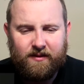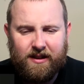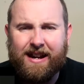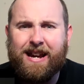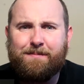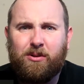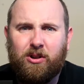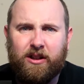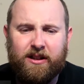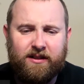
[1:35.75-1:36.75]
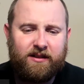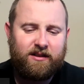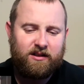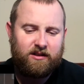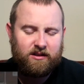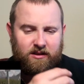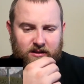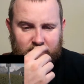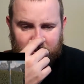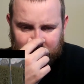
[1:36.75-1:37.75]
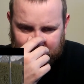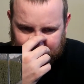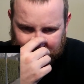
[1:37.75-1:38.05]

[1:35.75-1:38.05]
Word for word: I hate bullies. piggy.